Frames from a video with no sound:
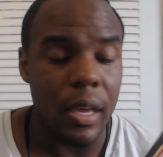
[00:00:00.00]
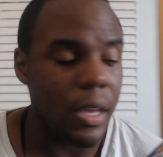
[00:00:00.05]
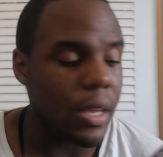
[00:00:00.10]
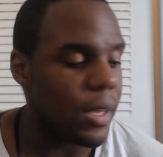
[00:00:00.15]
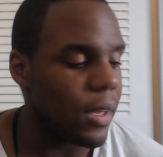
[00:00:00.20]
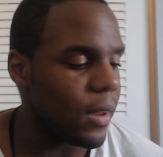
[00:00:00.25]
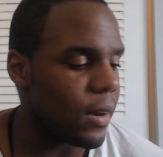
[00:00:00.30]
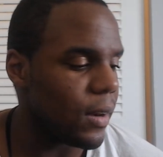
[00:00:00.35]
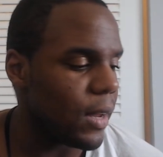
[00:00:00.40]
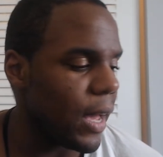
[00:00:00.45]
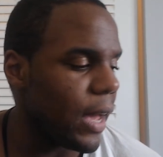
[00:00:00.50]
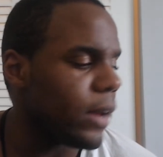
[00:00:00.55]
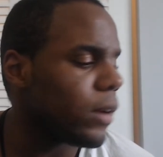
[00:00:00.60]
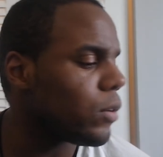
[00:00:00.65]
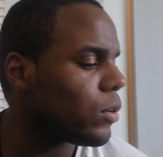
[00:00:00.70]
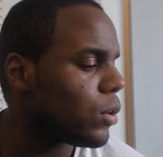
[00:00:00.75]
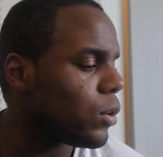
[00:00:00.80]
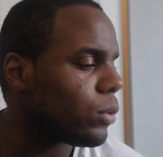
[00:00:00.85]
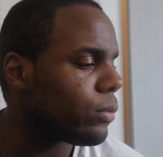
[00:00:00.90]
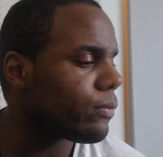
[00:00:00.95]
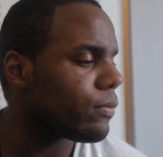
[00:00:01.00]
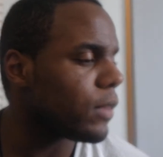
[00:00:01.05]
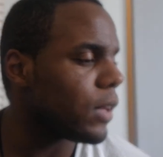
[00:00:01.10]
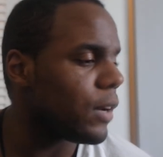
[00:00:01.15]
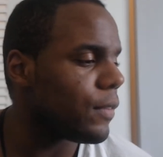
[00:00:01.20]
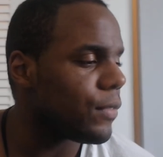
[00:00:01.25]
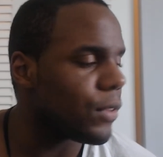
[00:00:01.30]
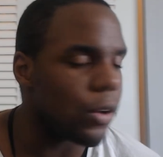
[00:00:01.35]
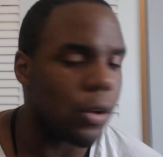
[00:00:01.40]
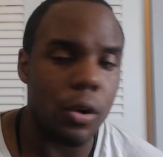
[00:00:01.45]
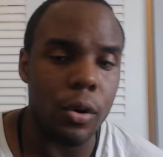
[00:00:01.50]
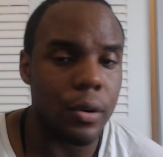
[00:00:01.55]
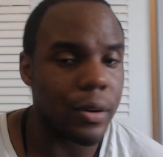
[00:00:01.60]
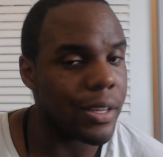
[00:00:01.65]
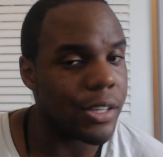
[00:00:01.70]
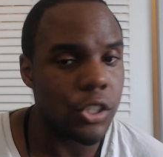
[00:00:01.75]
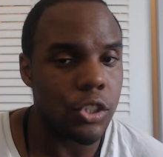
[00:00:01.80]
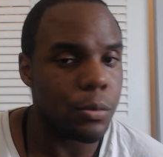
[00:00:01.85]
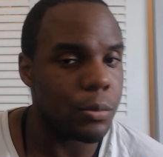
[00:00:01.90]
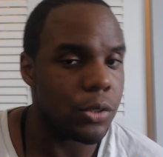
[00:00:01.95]
And I don't know of the
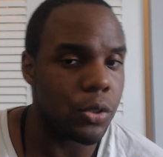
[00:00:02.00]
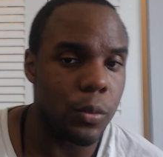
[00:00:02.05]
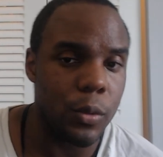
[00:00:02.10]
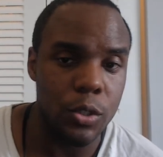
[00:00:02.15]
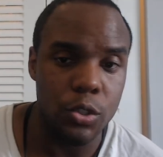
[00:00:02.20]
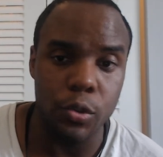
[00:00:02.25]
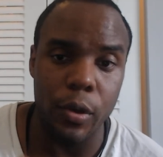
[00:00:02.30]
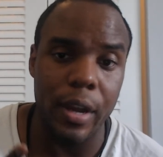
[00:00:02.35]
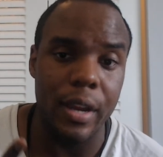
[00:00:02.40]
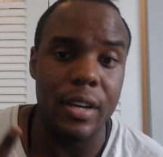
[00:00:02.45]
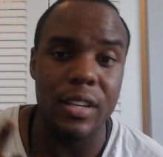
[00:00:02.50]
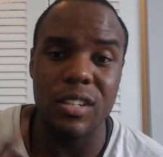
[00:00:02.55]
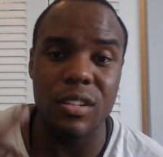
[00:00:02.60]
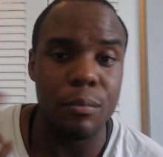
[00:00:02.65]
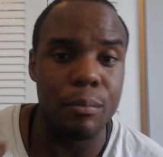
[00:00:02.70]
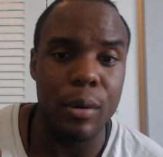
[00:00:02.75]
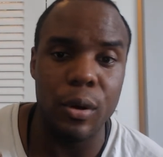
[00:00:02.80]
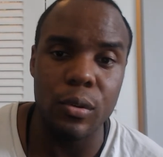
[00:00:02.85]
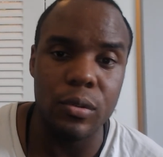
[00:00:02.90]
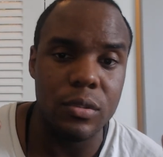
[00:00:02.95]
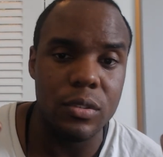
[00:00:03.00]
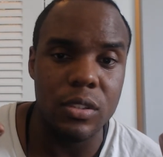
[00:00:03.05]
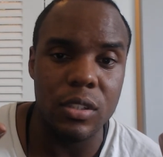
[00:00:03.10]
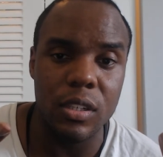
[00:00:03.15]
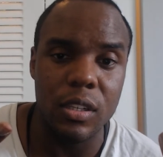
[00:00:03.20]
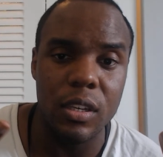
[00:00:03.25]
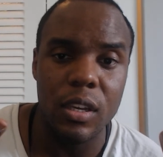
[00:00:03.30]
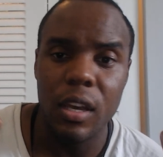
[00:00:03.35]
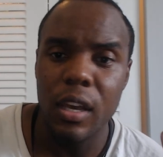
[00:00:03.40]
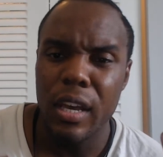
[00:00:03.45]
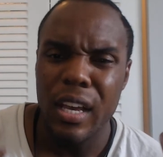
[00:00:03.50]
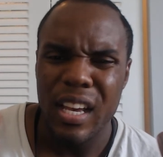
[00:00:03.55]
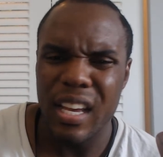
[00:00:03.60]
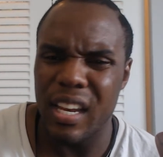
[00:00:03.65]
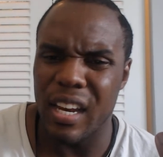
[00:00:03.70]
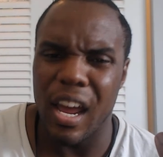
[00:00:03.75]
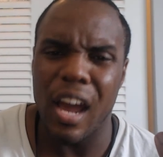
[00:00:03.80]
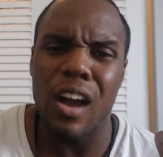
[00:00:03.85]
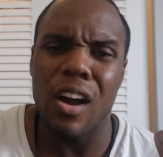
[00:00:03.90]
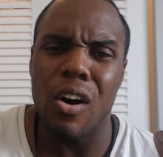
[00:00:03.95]
correlation between dryness and potency and
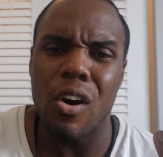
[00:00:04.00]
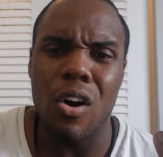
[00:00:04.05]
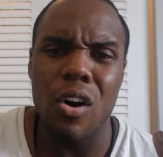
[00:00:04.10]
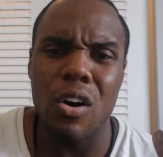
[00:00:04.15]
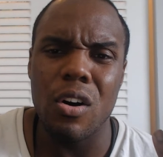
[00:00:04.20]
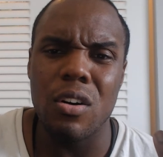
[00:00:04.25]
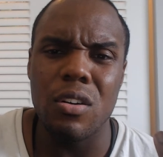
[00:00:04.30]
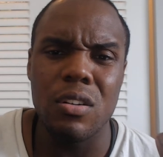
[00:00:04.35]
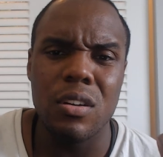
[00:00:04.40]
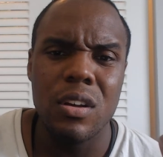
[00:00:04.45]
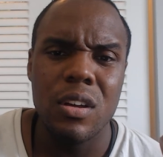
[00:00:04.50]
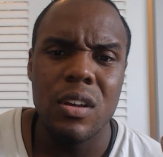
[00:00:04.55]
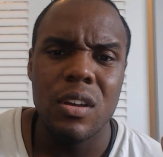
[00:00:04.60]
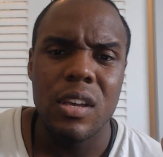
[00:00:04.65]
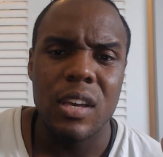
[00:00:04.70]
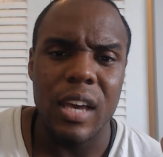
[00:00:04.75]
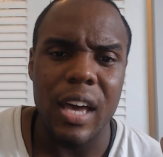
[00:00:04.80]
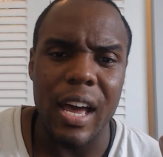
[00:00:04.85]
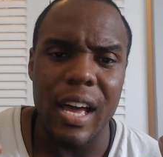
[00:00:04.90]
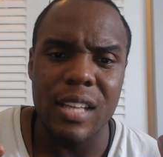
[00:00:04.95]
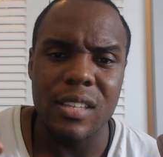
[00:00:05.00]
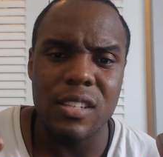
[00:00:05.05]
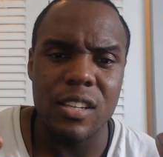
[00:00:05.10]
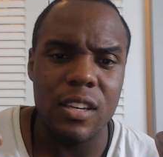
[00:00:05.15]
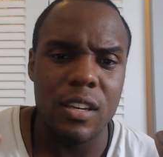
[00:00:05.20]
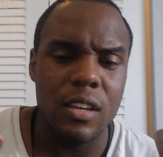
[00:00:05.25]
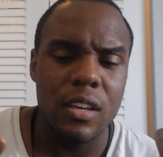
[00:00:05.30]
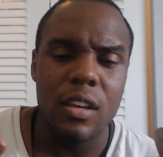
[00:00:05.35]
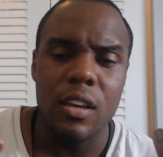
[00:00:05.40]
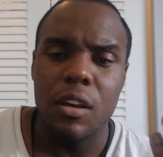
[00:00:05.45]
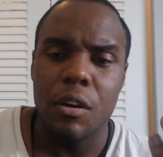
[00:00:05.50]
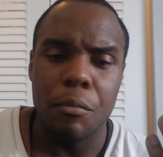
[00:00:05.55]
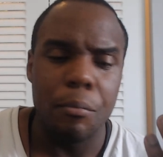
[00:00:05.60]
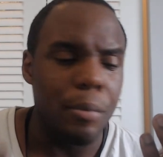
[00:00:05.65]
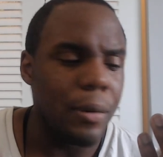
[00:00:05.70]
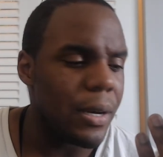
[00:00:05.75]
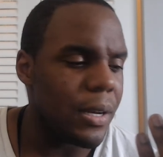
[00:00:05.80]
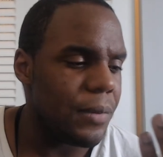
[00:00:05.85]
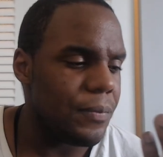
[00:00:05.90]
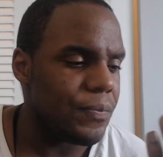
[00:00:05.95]
alcohol content,
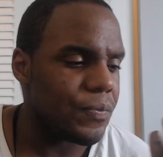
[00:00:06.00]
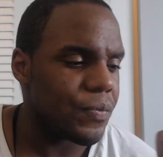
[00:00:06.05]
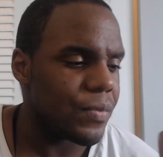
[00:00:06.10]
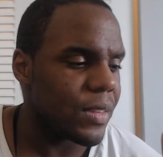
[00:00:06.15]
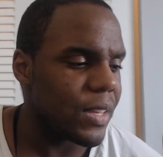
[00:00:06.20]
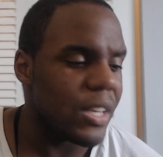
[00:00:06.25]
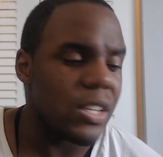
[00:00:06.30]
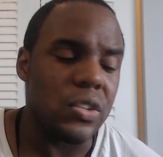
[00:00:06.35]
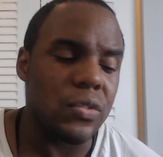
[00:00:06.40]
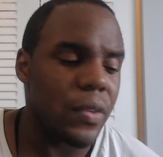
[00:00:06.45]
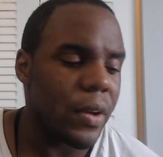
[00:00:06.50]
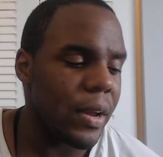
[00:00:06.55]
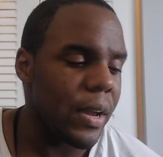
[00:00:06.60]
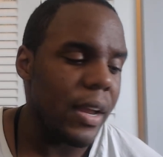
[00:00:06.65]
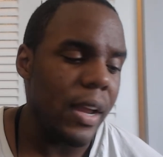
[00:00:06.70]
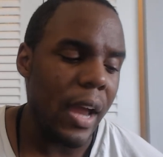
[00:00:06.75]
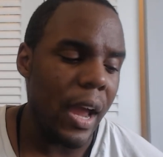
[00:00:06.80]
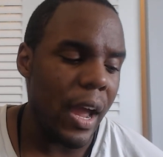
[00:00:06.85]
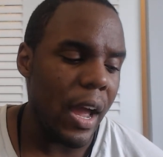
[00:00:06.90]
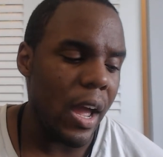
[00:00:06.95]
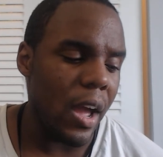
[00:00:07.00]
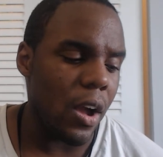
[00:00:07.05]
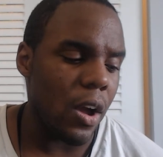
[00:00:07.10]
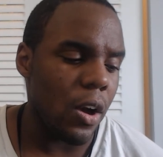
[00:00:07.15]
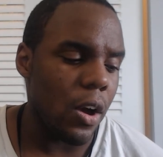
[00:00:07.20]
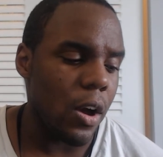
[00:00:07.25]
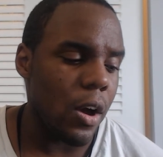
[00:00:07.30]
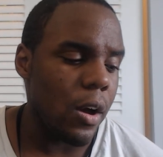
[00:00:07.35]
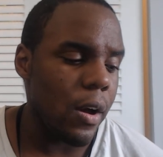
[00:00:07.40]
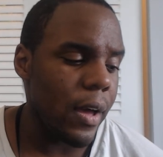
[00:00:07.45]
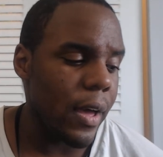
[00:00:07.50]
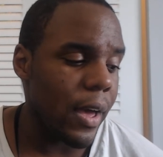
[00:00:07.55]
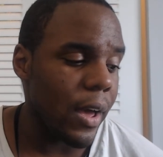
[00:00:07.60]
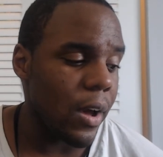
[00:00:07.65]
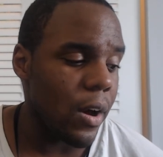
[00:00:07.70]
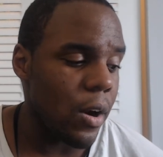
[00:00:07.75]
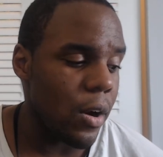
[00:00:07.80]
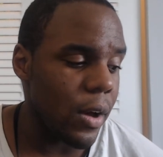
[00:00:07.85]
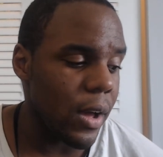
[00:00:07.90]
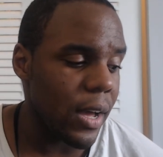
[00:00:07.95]
but it's very high
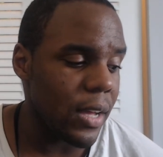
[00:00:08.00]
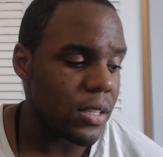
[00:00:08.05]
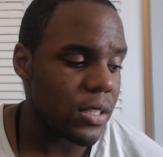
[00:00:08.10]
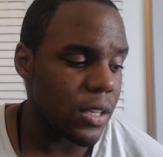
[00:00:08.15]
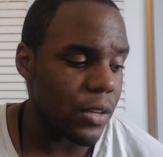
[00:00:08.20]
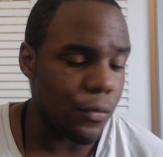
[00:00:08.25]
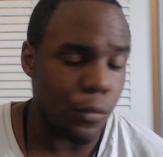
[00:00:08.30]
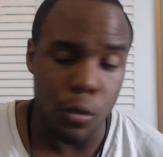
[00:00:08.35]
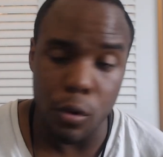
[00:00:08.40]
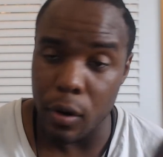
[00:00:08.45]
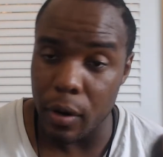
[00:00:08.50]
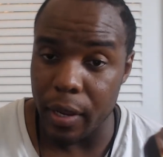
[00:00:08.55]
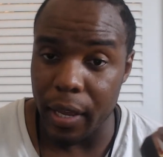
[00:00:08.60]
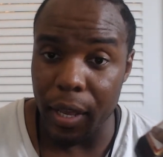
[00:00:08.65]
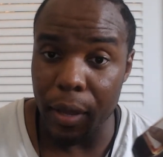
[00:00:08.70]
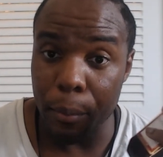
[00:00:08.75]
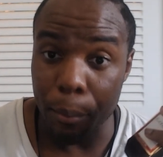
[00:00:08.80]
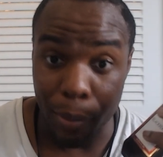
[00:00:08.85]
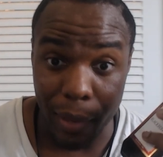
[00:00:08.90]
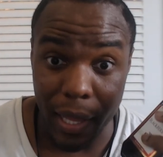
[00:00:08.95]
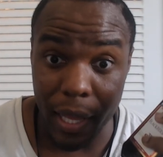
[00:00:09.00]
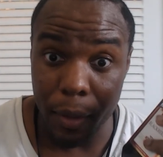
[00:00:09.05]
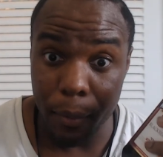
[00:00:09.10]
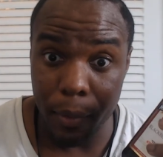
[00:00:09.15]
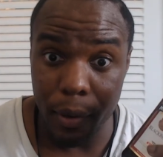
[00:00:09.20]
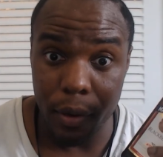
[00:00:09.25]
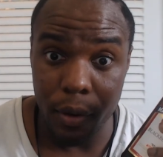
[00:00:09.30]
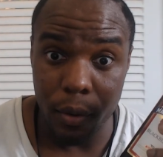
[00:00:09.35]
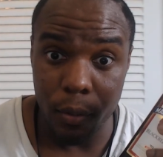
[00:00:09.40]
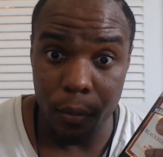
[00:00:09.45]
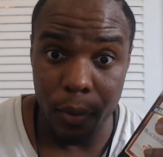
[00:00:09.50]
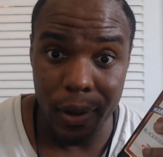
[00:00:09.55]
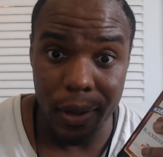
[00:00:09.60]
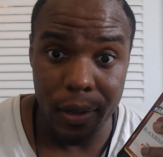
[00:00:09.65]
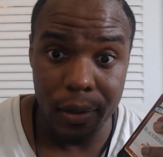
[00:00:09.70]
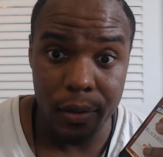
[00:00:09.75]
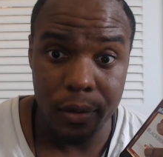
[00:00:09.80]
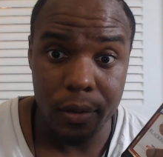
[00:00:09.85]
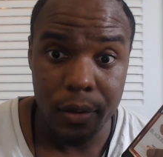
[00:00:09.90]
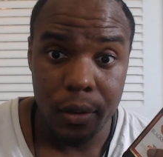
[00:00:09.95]
alcohol content for a blackberry
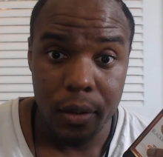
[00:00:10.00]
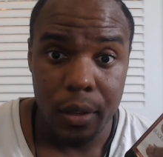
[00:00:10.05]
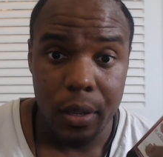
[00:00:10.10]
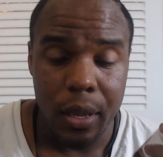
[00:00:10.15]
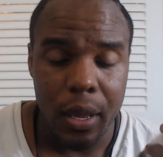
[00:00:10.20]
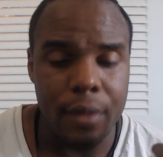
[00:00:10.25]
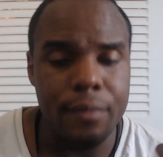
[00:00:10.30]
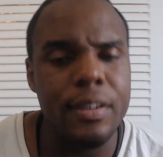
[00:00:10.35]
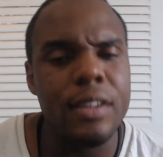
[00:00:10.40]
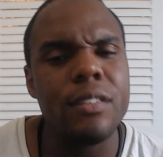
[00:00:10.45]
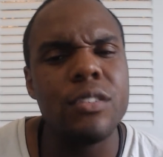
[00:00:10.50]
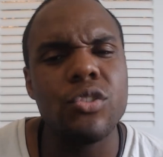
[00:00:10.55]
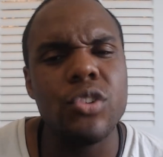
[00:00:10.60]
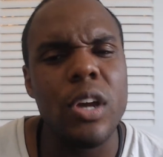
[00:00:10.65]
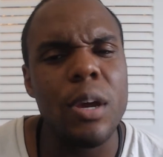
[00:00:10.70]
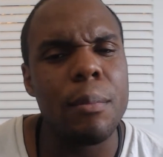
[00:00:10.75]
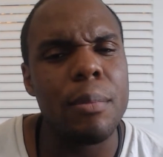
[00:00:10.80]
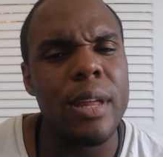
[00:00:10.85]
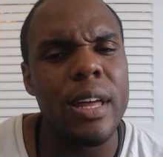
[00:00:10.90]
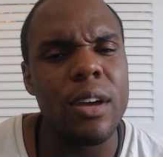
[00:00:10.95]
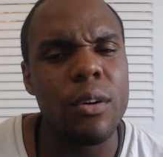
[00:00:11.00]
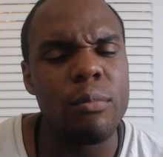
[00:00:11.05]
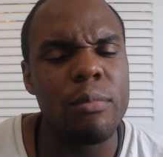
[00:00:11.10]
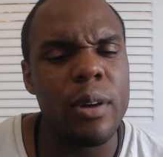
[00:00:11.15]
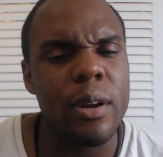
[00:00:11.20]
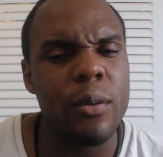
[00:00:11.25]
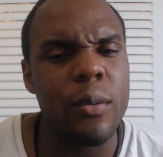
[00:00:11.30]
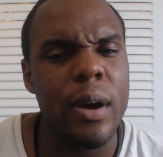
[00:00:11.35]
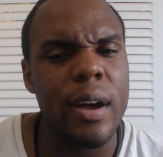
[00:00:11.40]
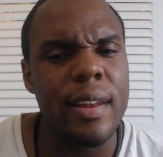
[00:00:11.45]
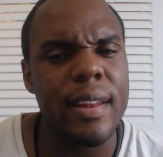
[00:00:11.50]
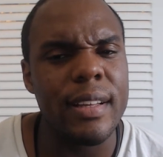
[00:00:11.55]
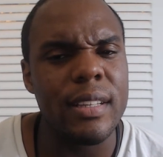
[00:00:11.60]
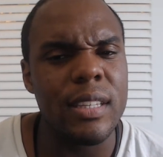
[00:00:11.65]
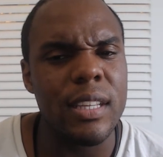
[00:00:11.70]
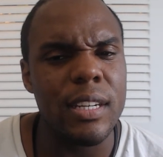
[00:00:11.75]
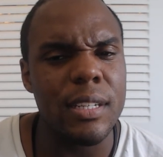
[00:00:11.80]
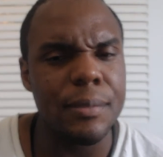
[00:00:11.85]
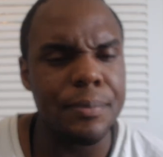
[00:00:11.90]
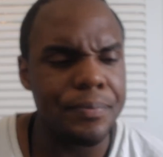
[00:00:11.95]
wine. I've never tried blackberry wine like
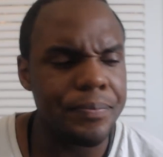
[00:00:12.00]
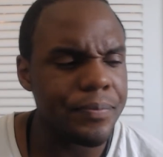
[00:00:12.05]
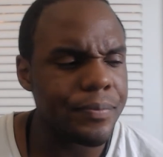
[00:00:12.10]
that,